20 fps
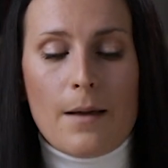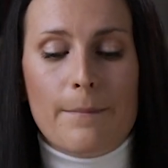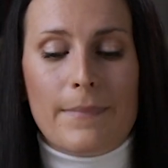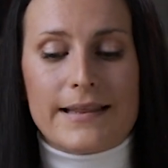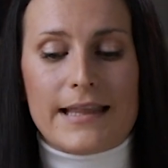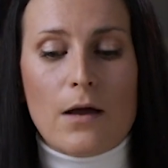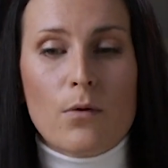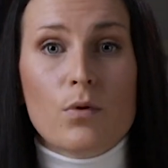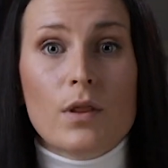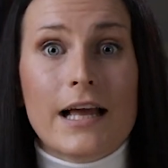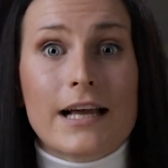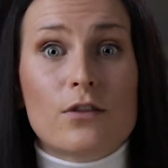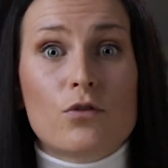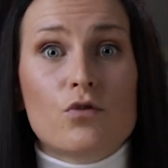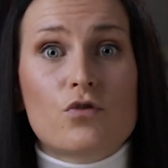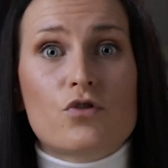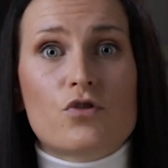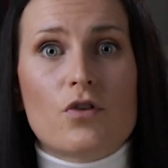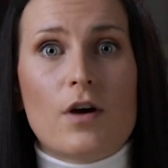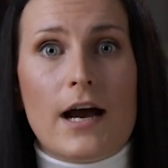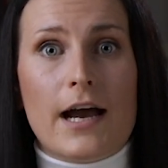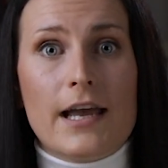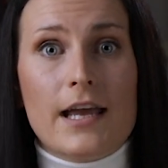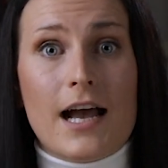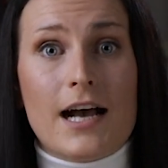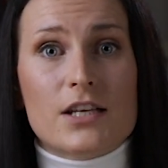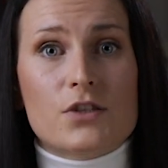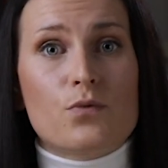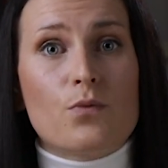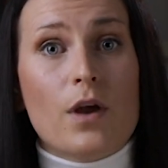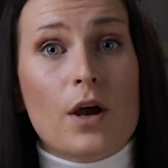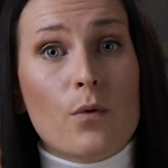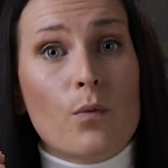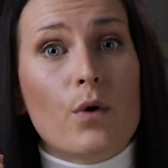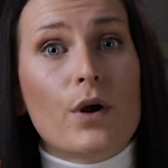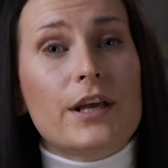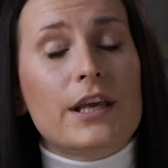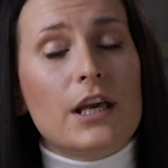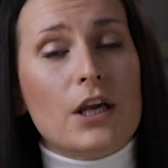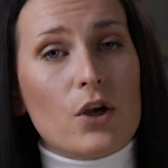But I would like to try, as we are
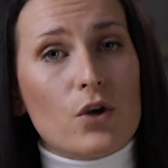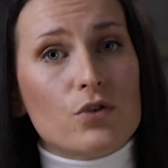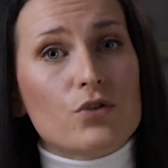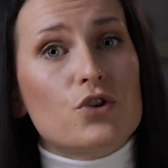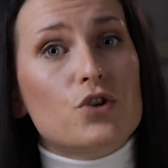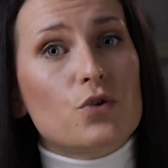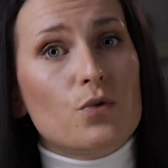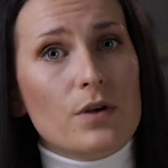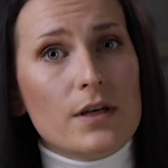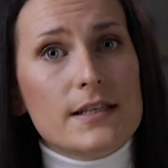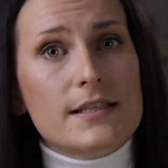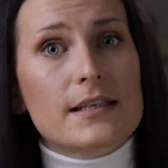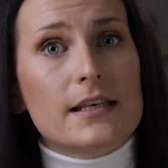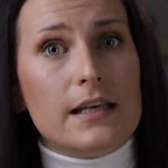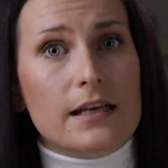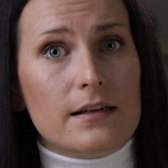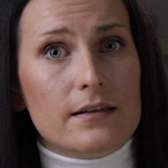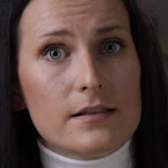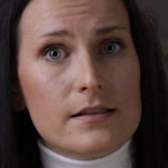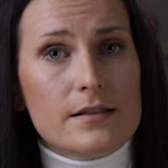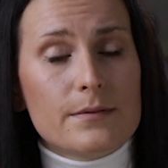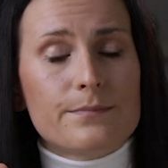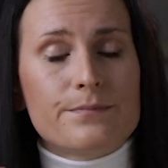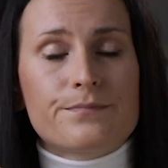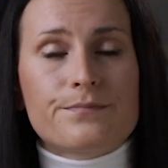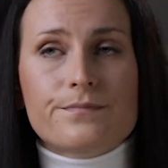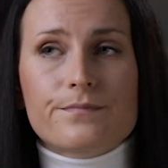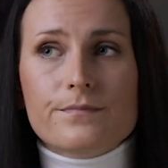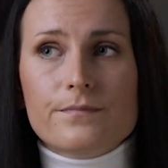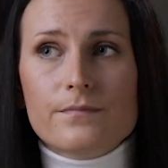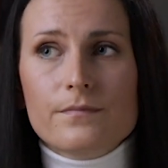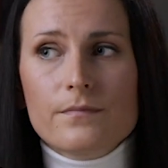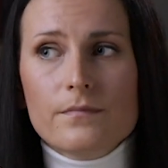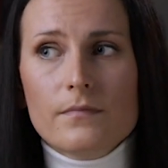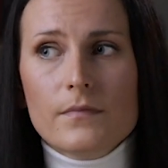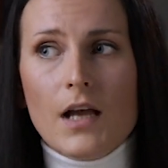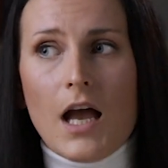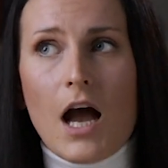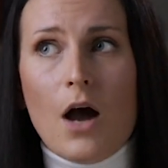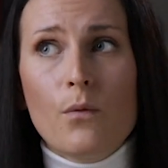working on chewing skills,
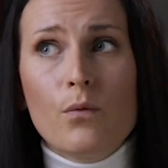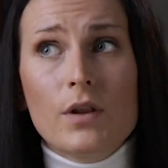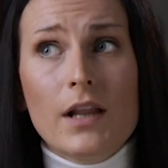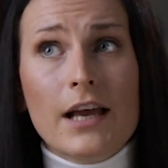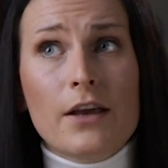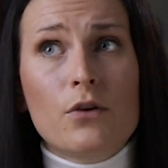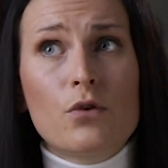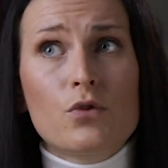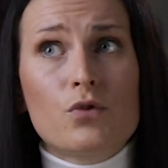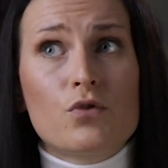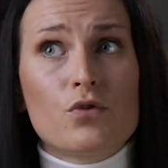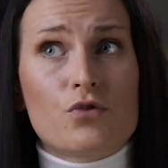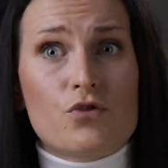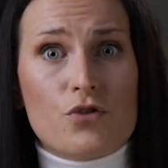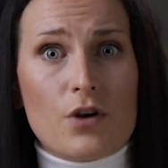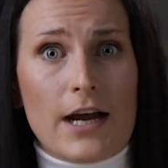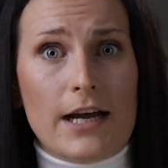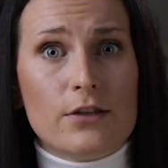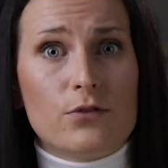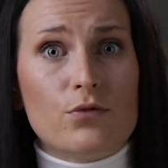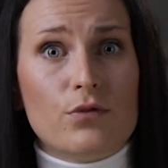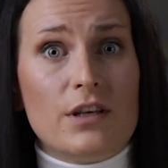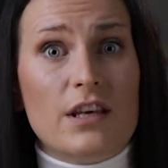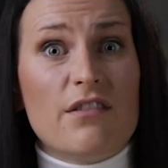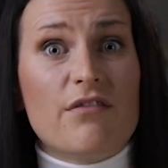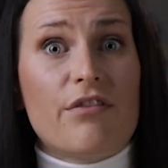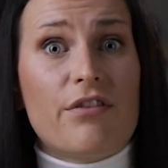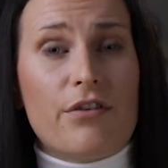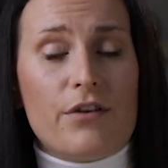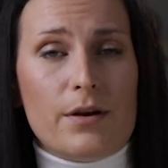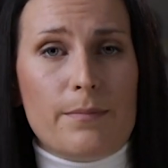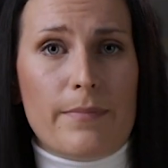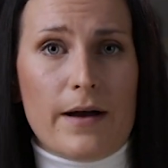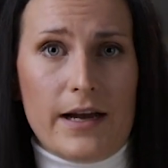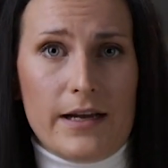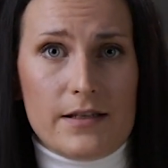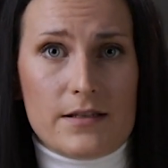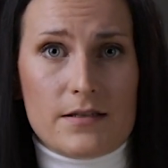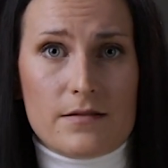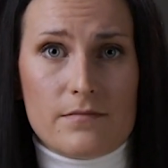I would like you to try to give 3
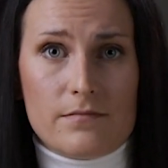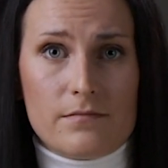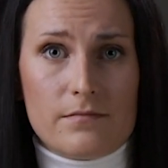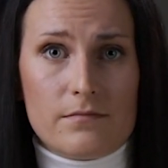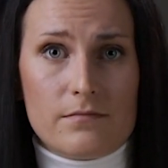bites.